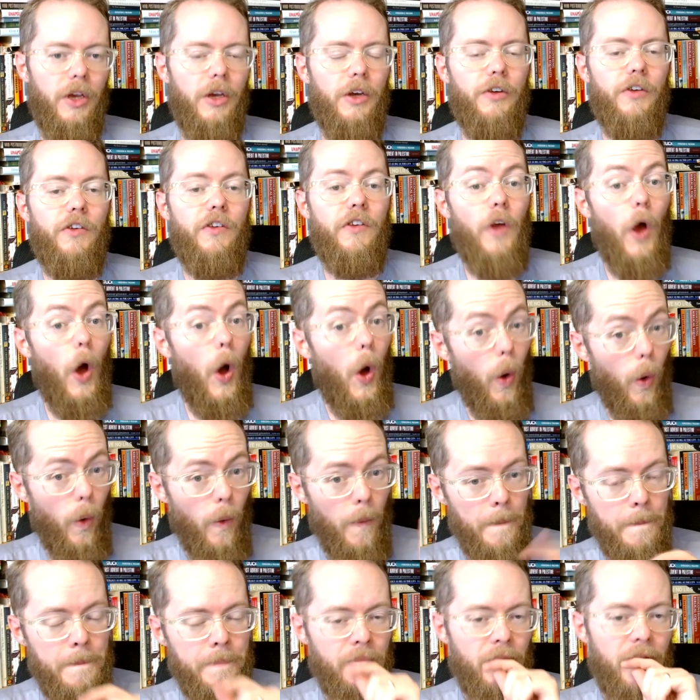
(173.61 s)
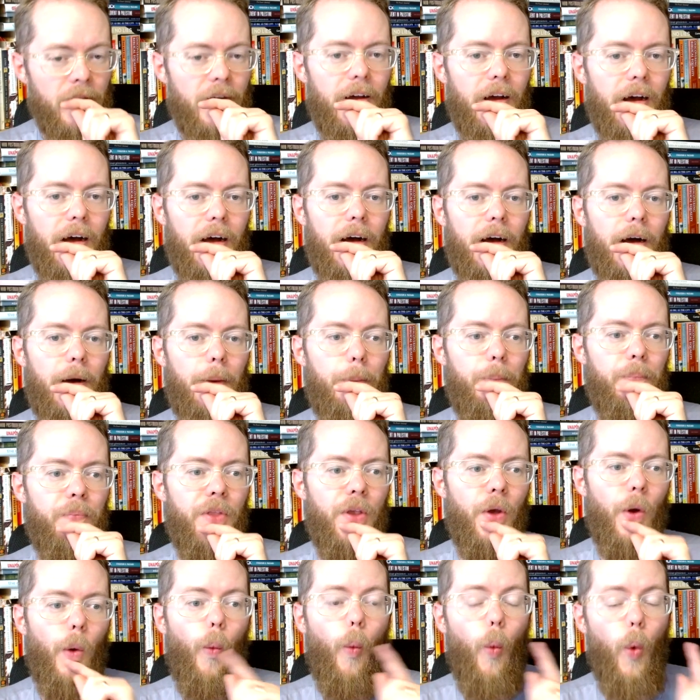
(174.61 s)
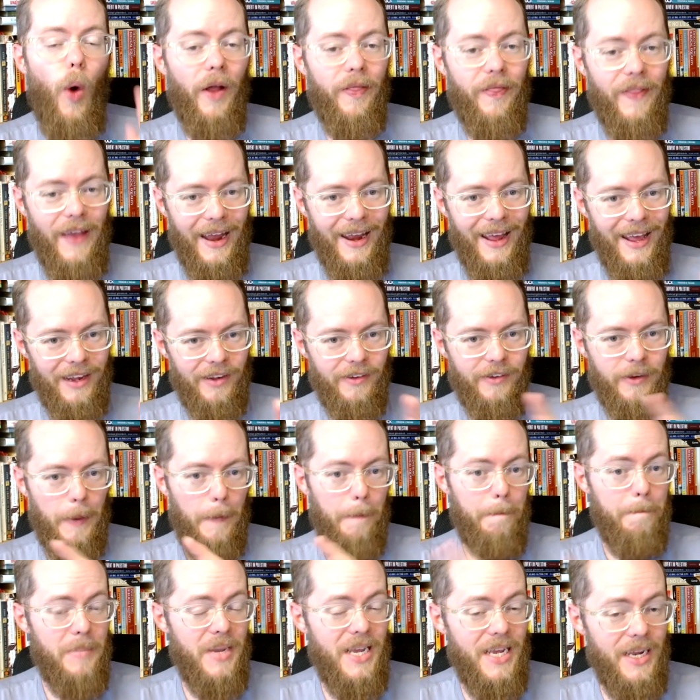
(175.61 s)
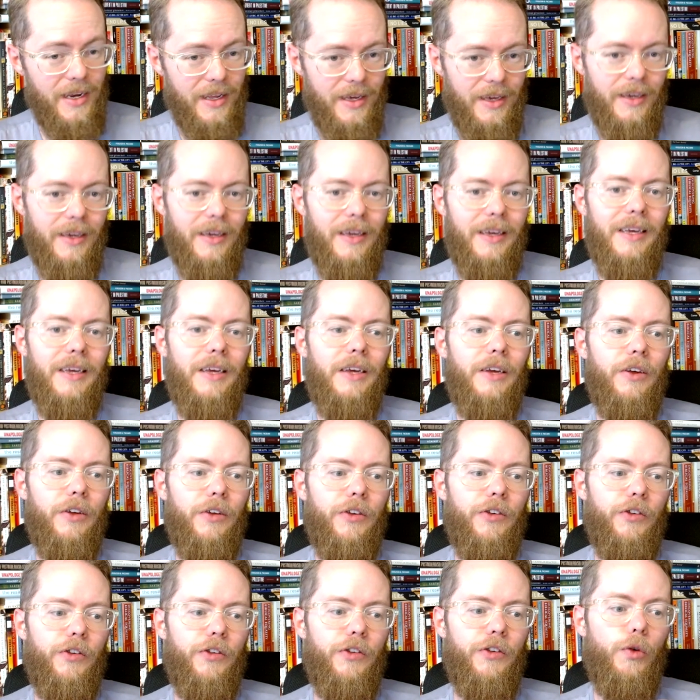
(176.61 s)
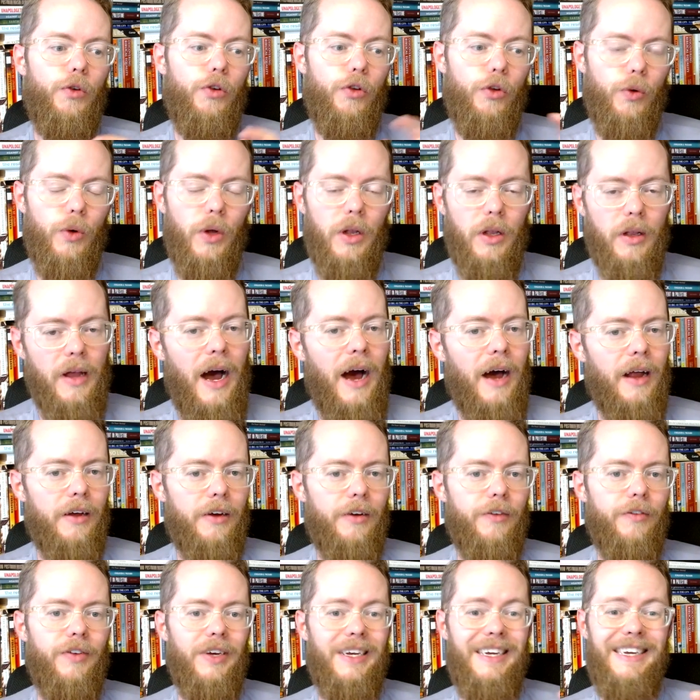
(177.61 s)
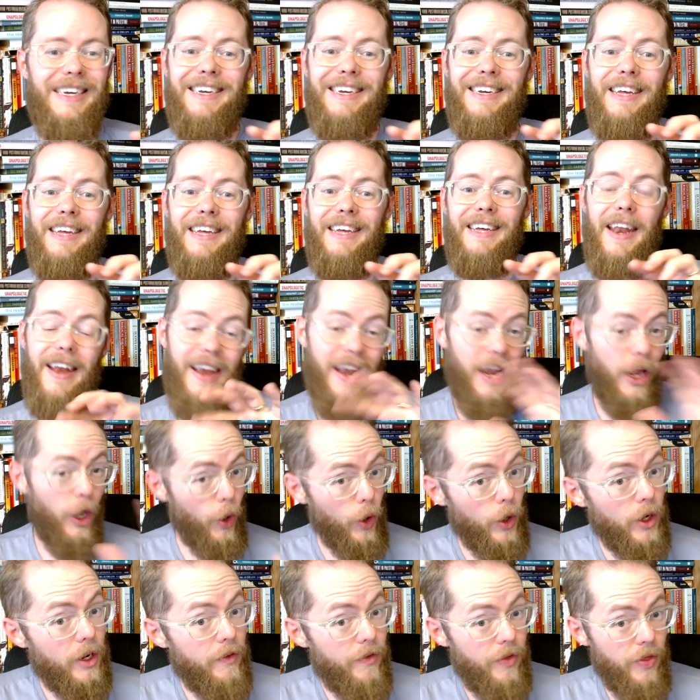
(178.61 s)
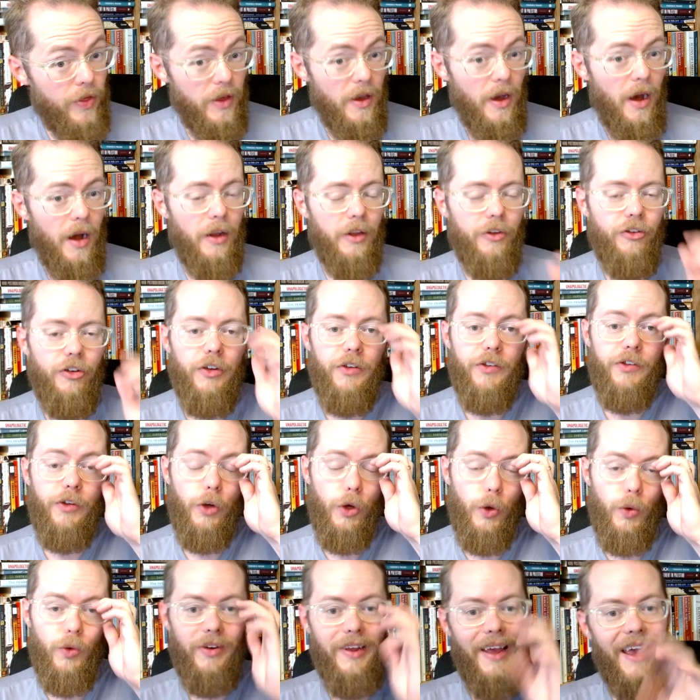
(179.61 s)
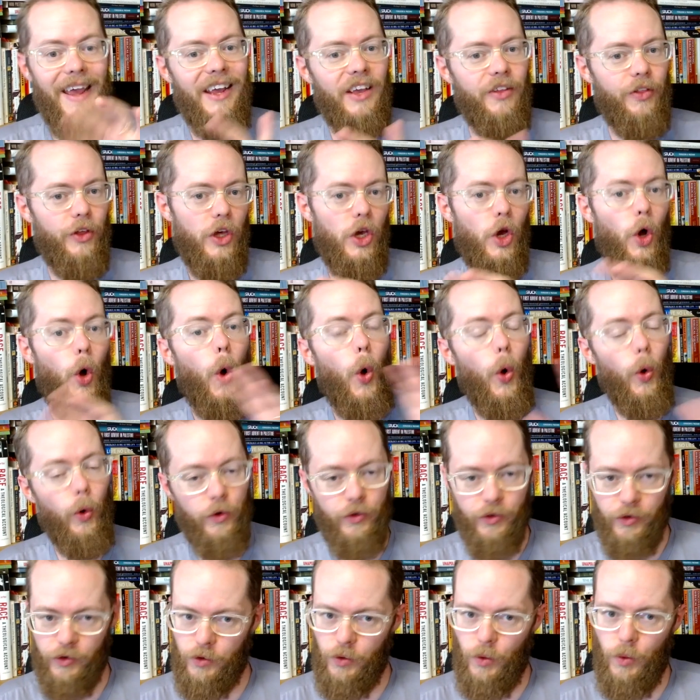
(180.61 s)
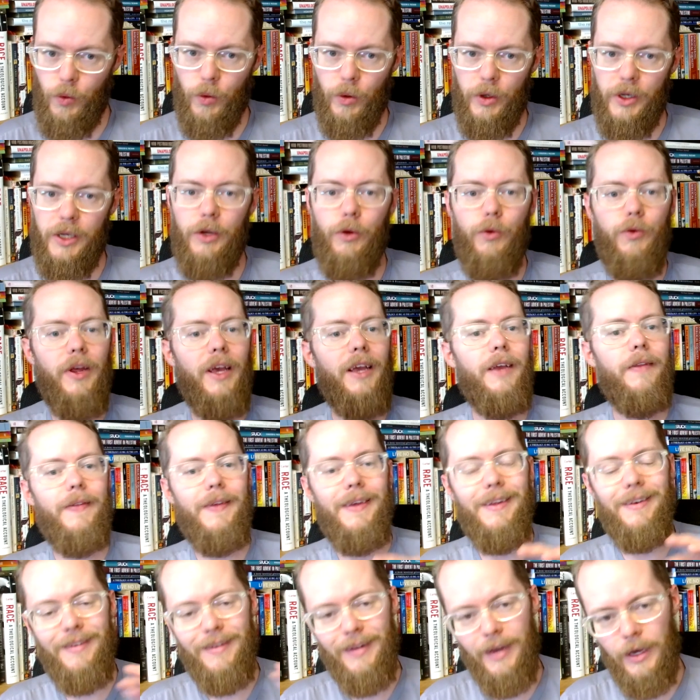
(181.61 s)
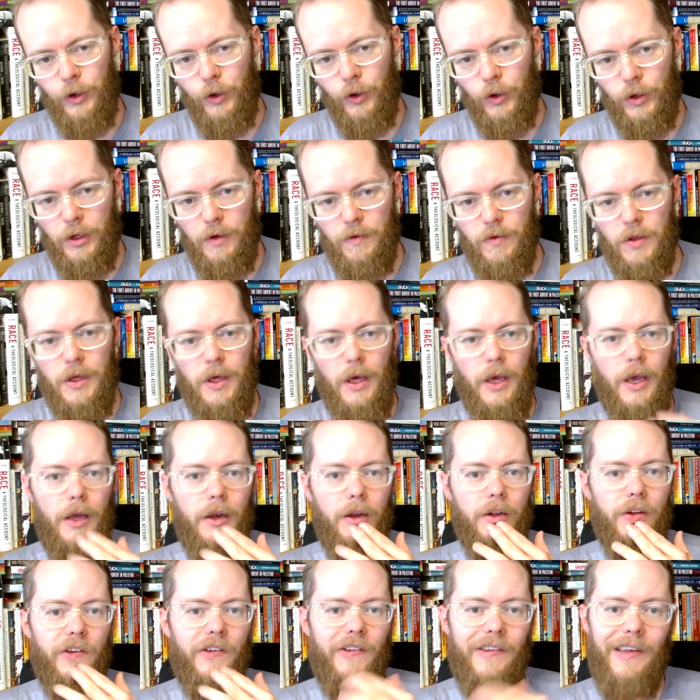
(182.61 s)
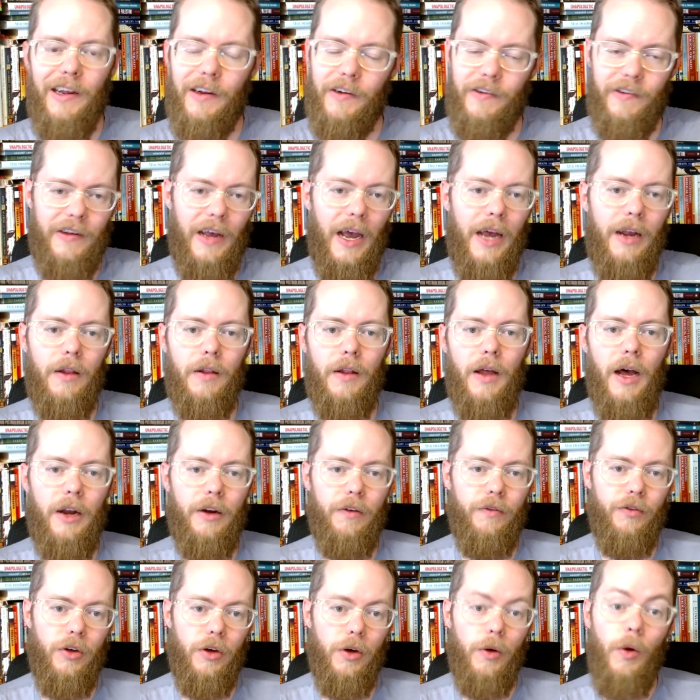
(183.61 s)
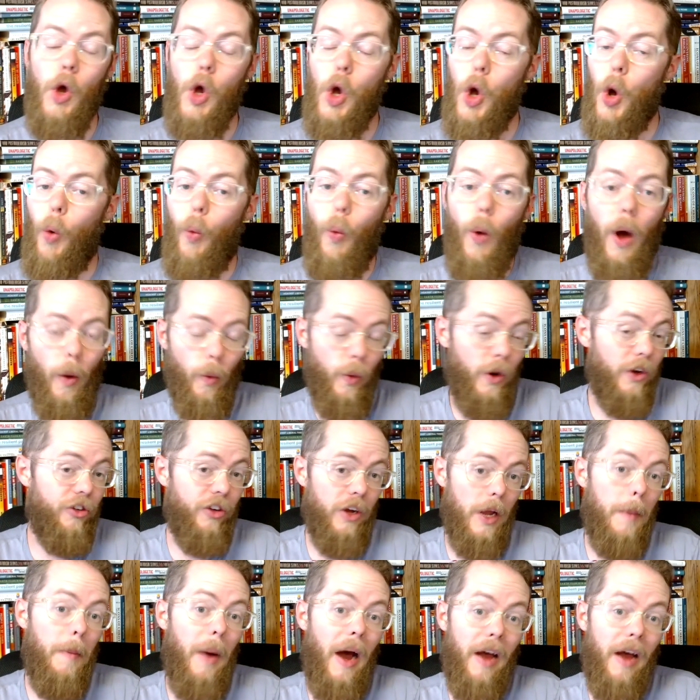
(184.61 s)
So what that ends up meaning is you do a lot of narrative theology. So you take the whole story, you take the entirety of the canon, set aside a lot of which in my